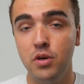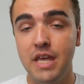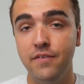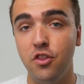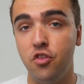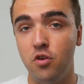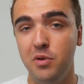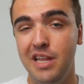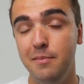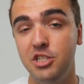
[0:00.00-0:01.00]
or even
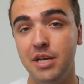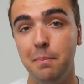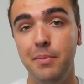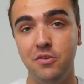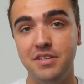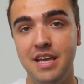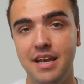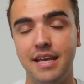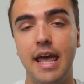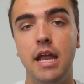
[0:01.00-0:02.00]
thermal imaging built
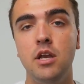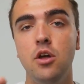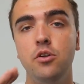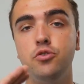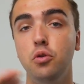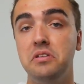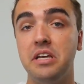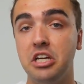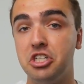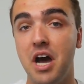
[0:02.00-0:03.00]
in. Again, totally
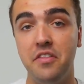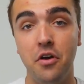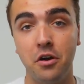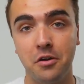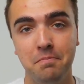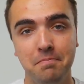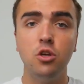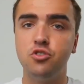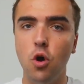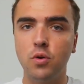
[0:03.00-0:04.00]
taking a shot in the dark.
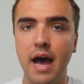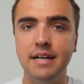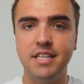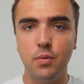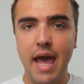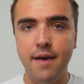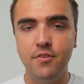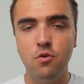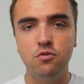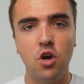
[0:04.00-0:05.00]
So guys, there we have
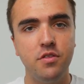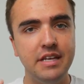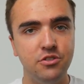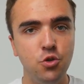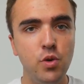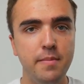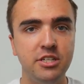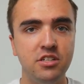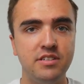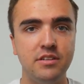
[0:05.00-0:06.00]
it. Those are the two
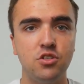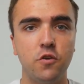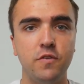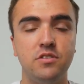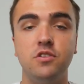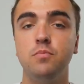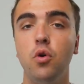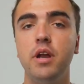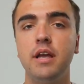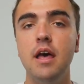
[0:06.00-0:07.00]
images that surfaced this
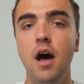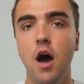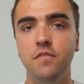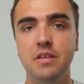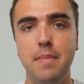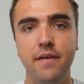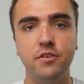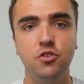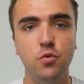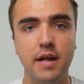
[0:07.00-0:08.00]
morning of the
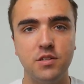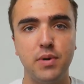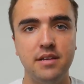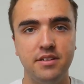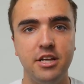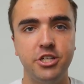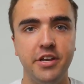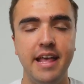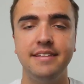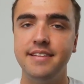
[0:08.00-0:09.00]
Mavic 2 Enterprise
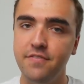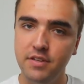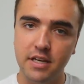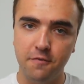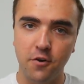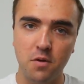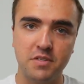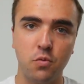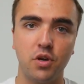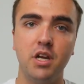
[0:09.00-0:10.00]
Edition. It definitely
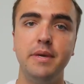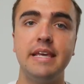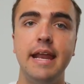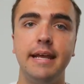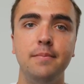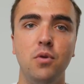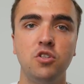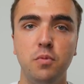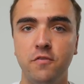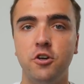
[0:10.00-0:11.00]
confirms that we're gonna be getting
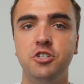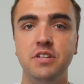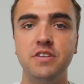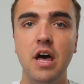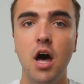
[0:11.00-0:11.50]
multiple versions